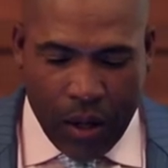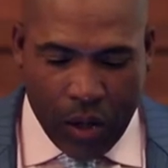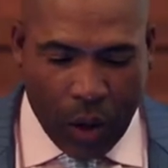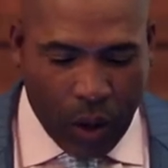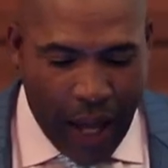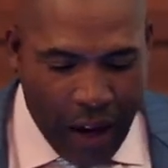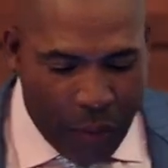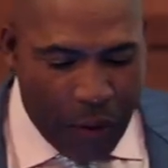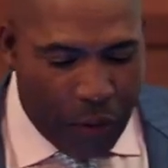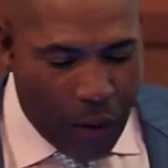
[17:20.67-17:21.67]
So
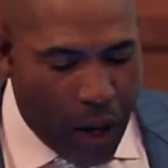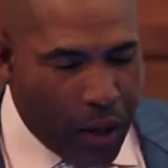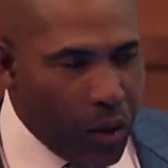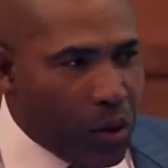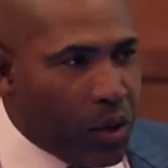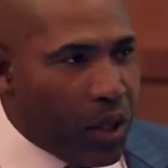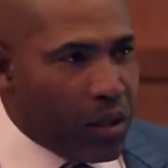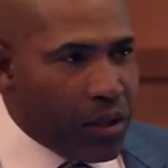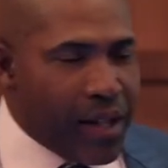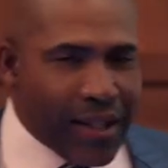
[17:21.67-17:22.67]
life before I knew
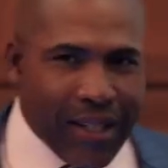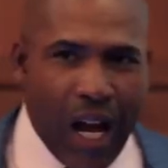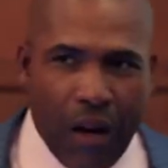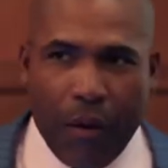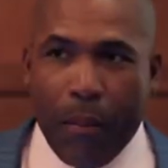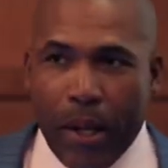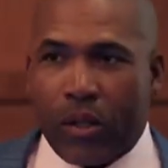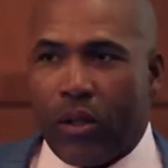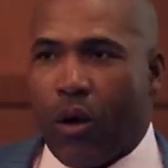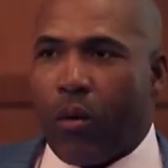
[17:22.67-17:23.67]
Jesus, that's kind of a
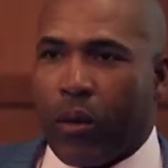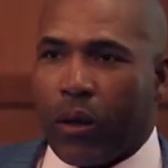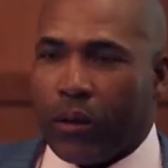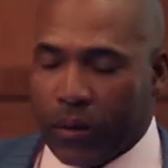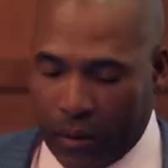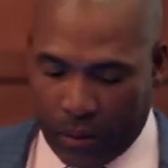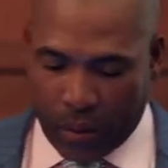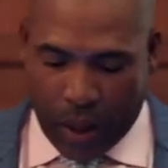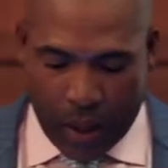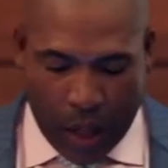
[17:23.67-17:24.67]
misnomer
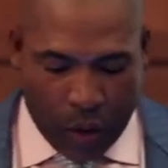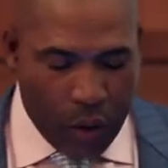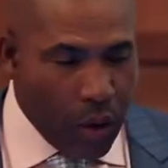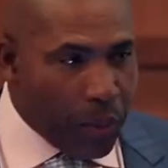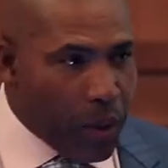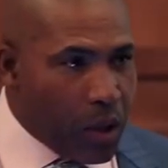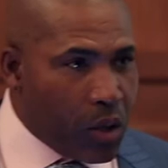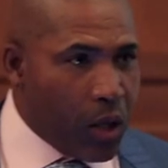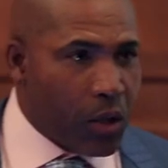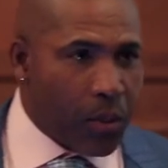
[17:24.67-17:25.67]
because I grew up in the
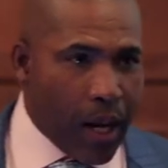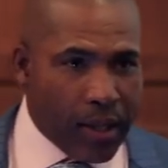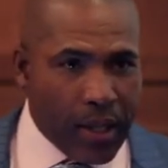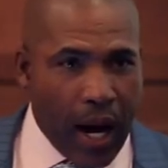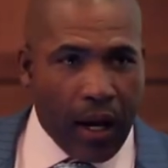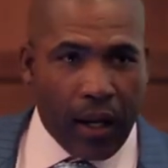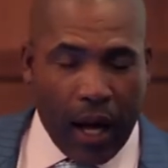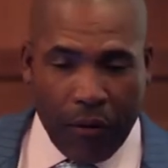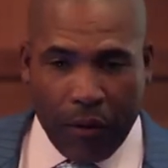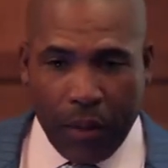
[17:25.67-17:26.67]
church my entire
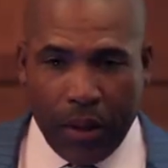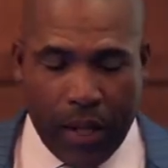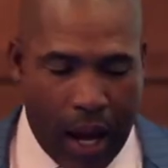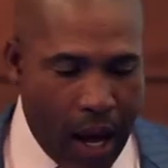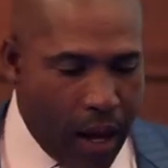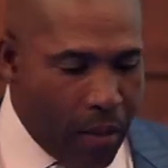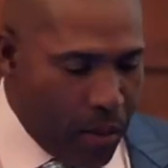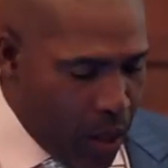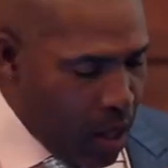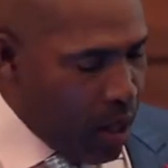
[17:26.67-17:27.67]
life from the
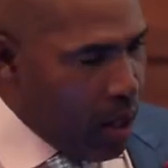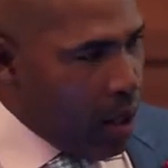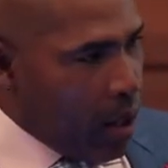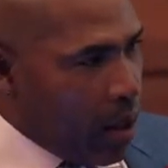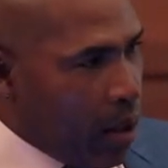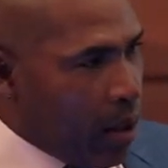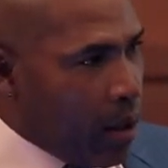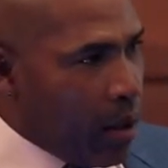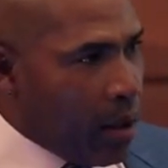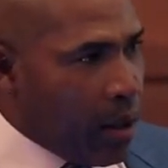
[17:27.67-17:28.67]
time
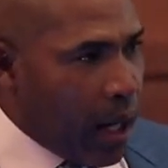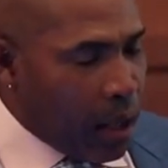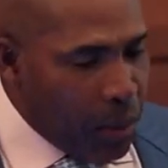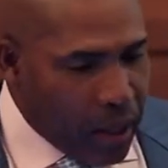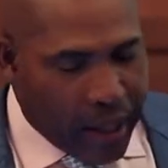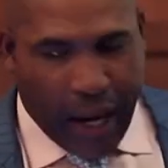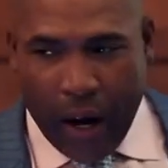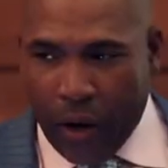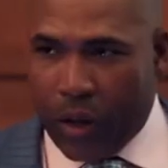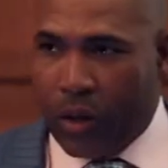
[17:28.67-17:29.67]
that I could be
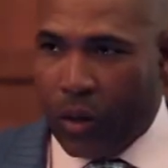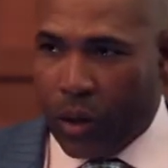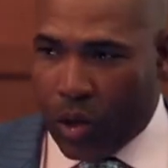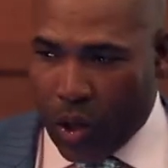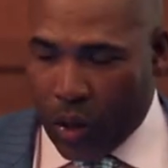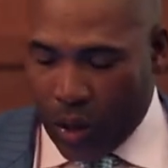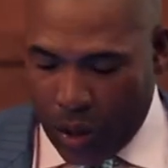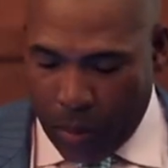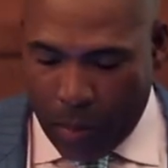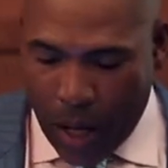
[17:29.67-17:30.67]
carried into a church
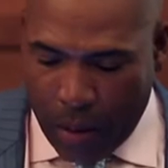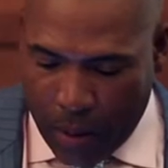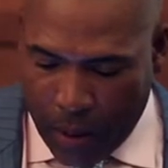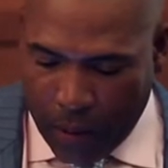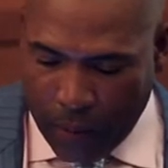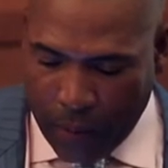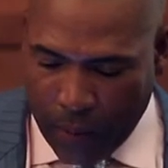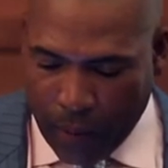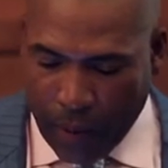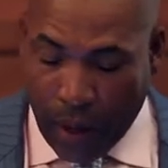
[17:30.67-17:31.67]
as a baby.
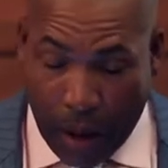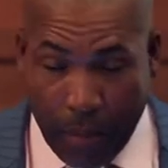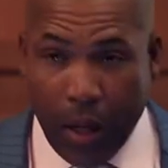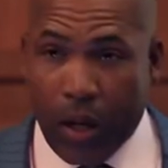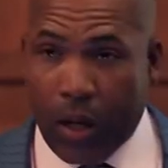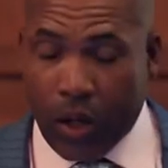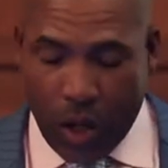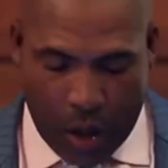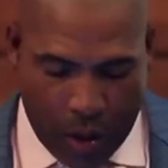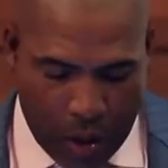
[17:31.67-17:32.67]
I've been in the
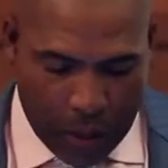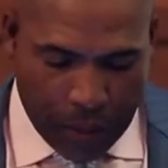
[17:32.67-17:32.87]
church.